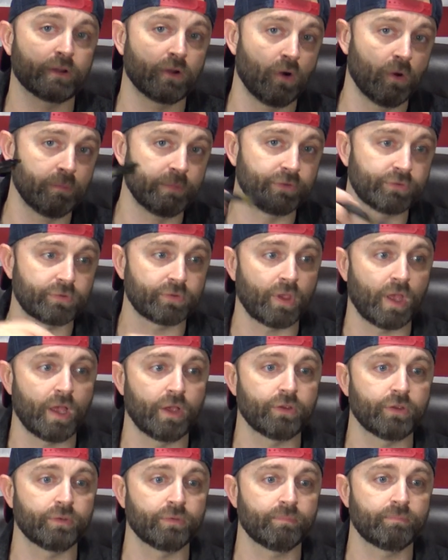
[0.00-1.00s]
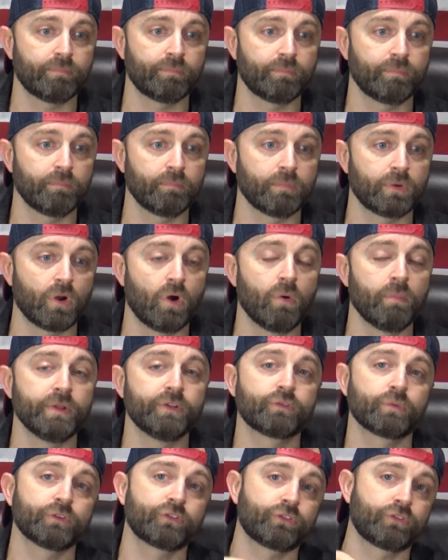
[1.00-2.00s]
Coleman's
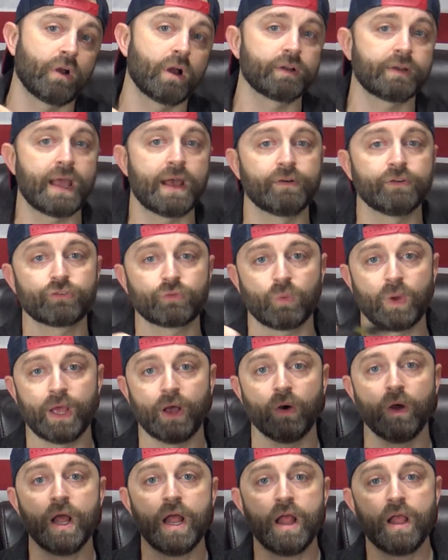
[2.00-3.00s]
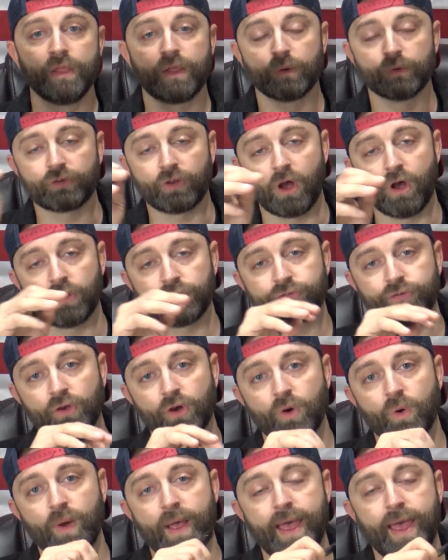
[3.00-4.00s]
was struck down as well. There was
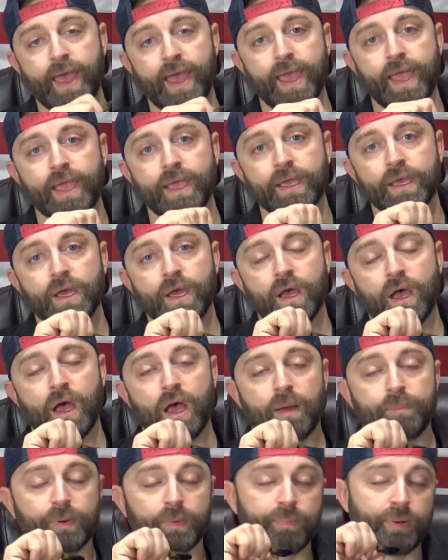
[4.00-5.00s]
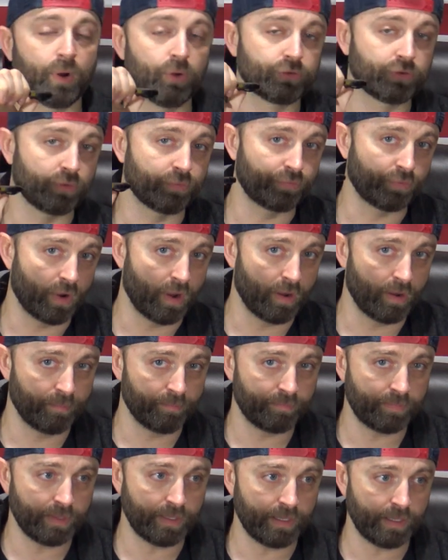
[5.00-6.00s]
also a proposal
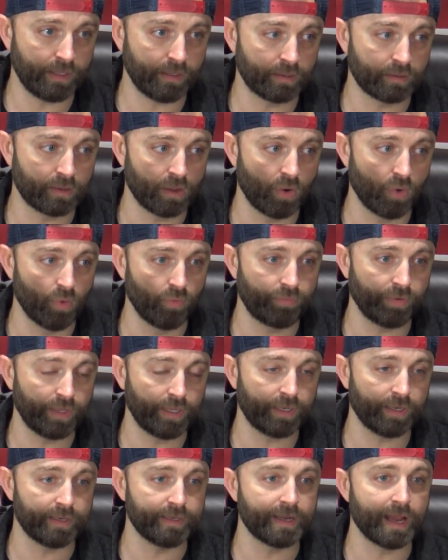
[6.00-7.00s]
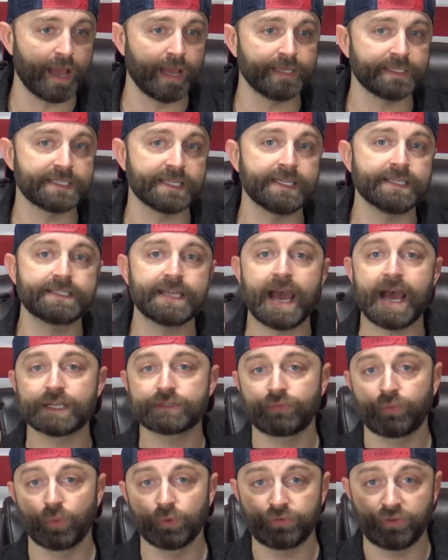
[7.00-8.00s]
from the COVID-19
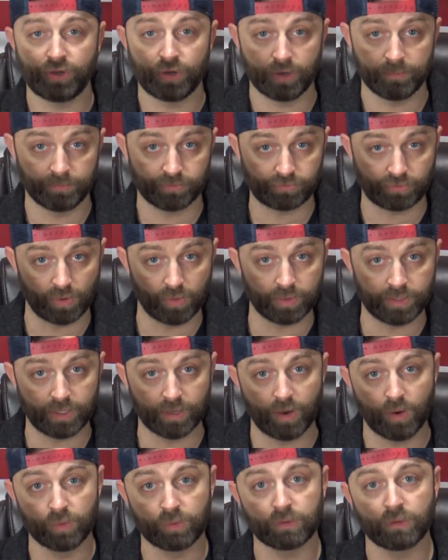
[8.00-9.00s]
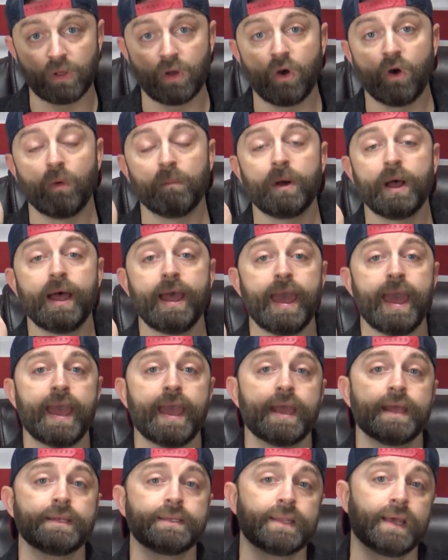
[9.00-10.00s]
task force here in Muskogee, Oklahoma,
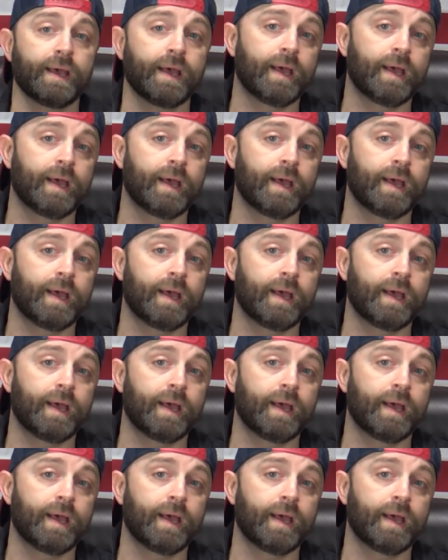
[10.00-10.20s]
and